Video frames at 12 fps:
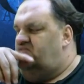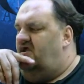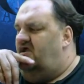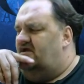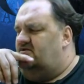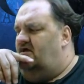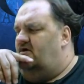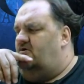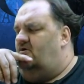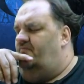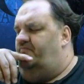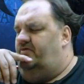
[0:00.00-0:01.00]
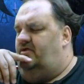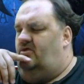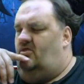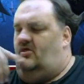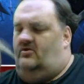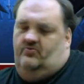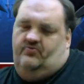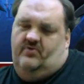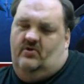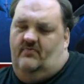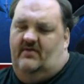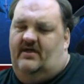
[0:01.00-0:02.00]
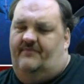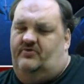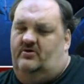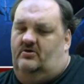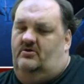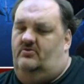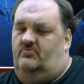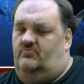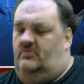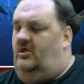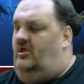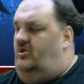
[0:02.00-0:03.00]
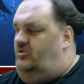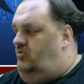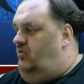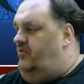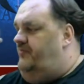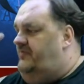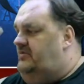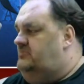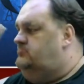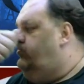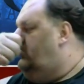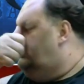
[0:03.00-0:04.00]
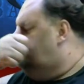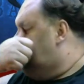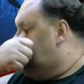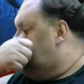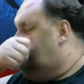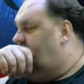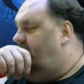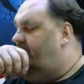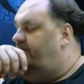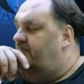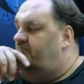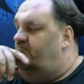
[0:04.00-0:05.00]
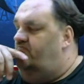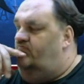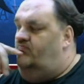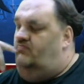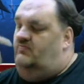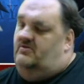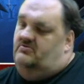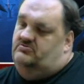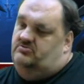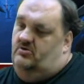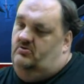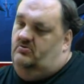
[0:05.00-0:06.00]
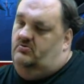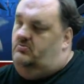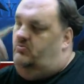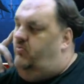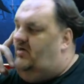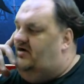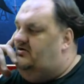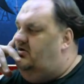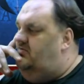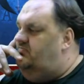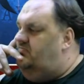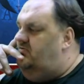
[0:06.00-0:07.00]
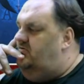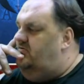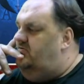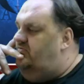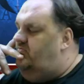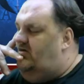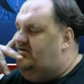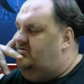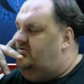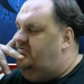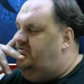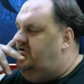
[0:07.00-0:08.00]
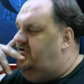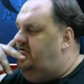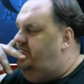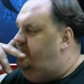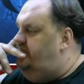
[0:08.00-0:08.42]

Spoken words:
Kind of like on a real map, you got north, east, west, south. So why not on the game?